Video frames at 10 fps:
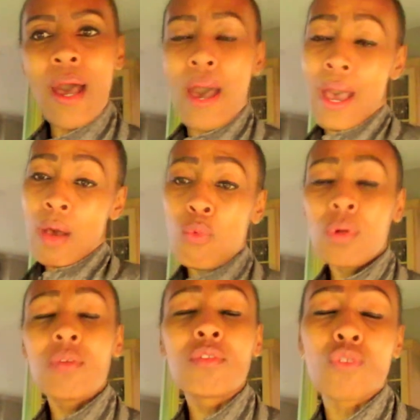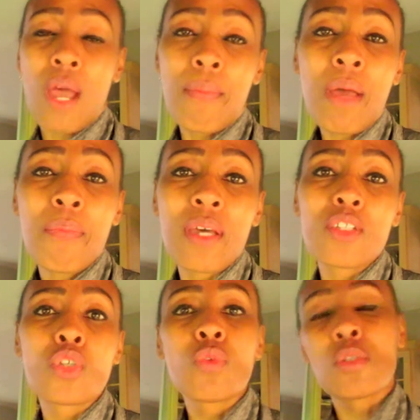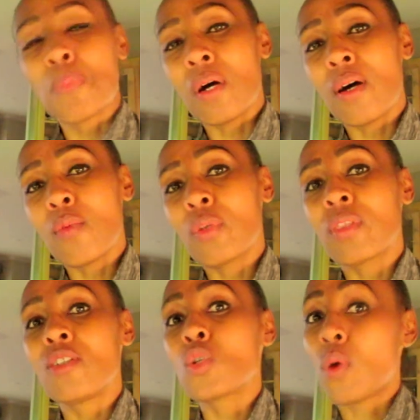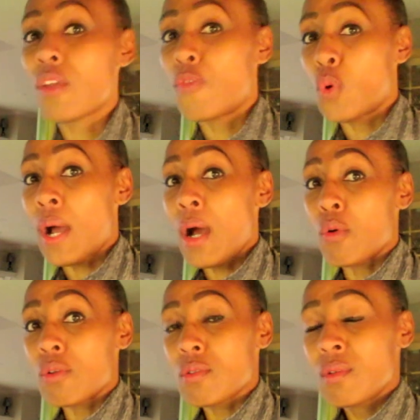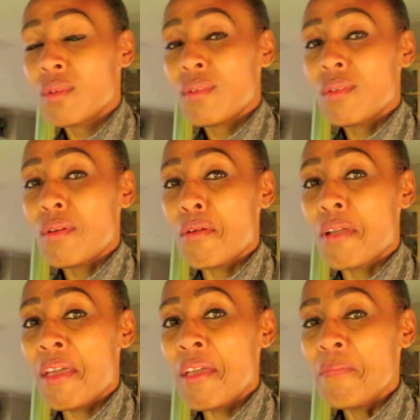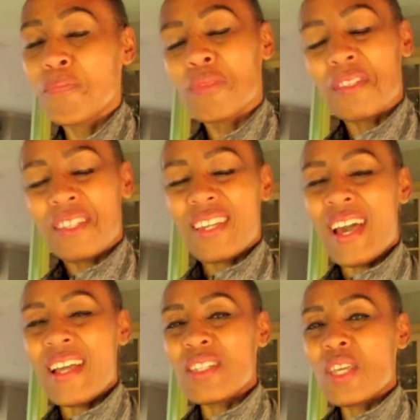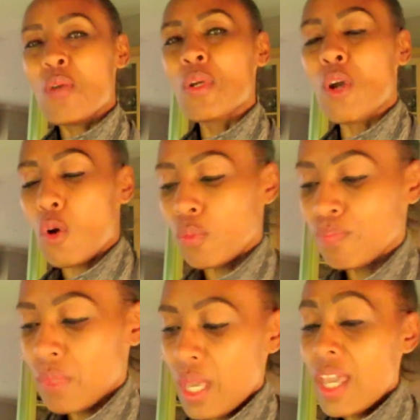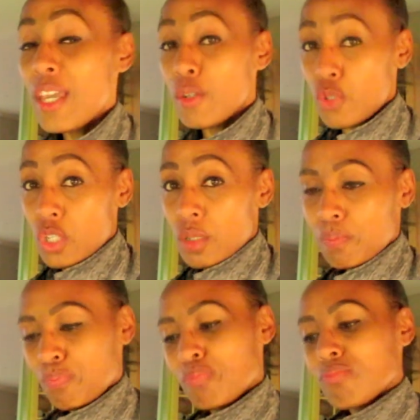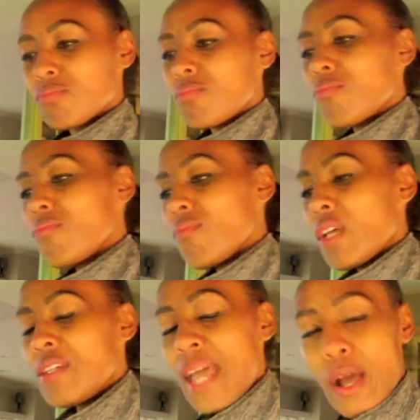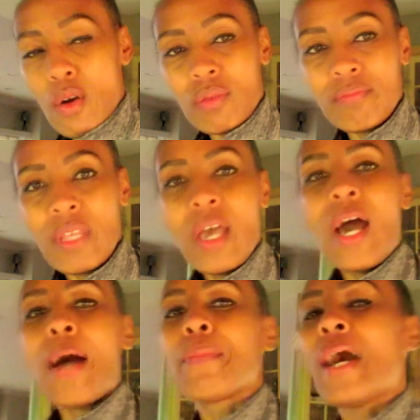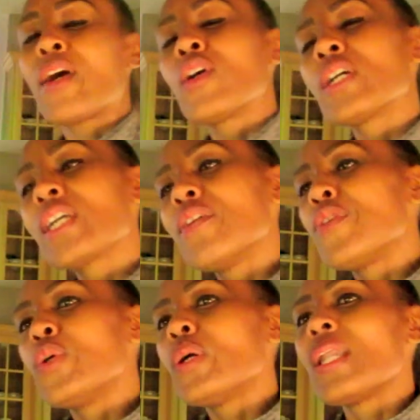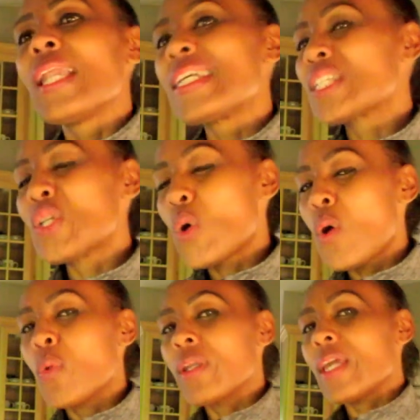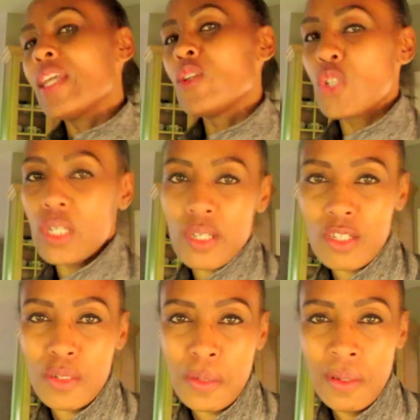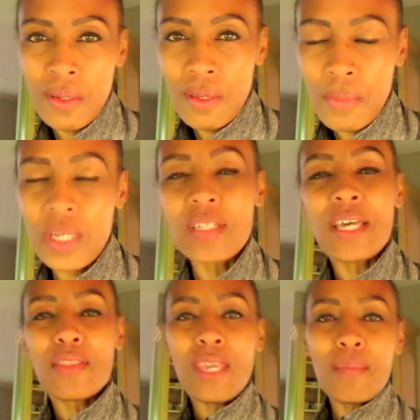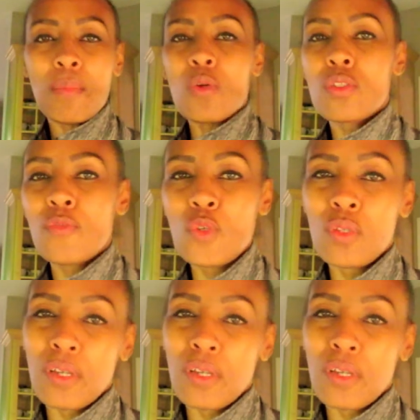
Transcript: I will try my best to respond within 24 hours. Okay? Guys, here we go. Energy. Now, I'm not going to give you a lesson on what energy is because I think most of you